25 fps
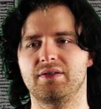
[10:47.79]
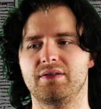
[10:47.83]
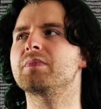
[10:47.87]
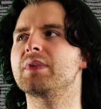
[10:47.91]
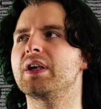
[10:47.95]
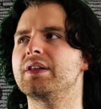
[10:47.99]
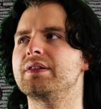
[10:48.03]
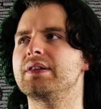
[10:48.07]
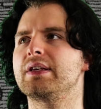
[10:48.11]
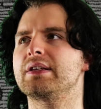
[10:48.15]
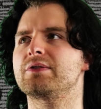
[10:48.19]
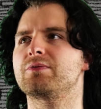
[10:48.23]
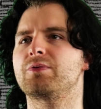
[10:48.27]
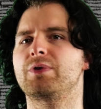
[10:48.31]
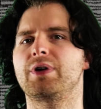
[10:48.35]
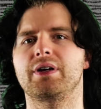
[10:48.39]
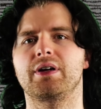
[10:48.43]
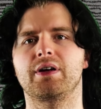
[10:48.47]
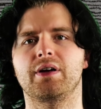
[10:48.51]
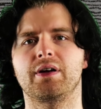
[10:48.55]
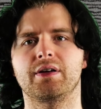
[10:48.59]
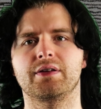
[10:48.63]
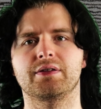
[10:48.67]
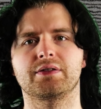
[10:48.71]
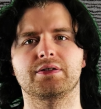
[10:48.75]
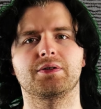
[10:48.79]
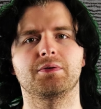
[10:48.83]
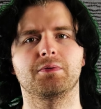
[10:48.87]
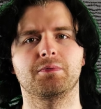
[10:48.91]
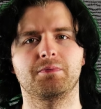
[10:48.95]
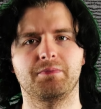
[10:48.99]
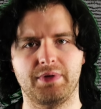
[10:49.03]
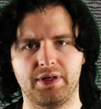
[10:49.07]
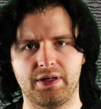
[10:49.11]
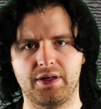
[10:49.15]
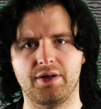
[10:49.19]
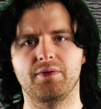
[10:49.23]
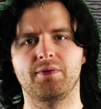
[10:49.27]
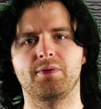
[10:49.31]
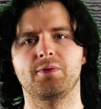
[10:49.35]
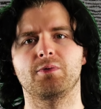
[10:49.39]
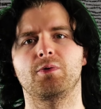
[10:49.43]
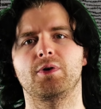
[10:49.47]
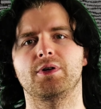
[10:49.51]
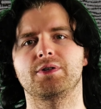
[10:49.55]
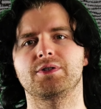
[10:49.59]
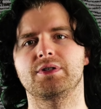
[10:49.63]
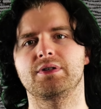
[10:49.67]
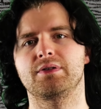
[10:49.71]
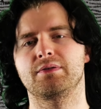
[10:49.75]
And that's what I got. So thank you for
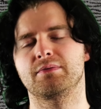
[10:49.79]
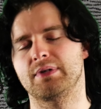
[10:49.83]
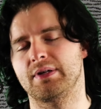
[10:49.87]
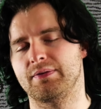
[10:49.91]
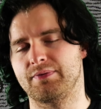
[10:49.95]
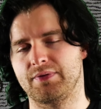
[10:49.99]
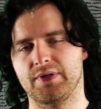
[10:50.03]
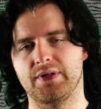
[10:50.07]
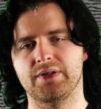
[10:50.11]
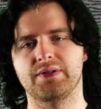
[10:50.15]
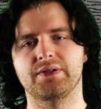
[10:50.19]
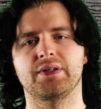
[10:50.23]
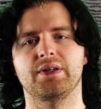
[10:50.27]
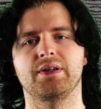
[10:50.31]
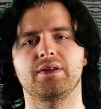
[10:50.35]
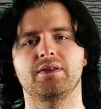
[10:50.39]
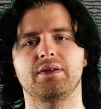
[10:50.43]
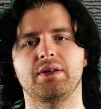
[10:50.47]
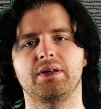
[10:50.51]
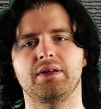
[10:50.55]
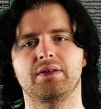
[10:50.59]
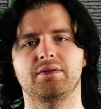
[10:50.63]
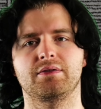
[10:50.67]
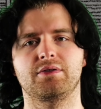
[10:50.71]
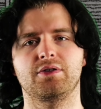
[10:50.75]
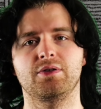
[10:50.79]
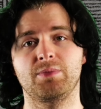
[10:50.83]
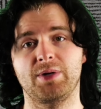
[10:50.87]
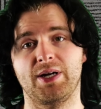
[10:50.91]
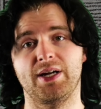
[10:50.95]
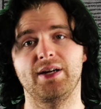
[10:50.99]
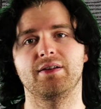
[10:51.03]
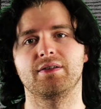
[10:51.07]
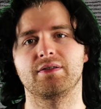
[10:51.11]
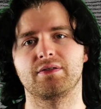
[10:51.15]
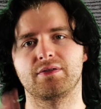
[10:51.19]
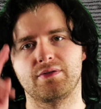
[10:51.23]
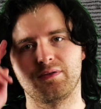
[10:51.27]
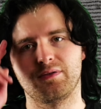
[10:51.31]
watching. Have a nice night and goodbye.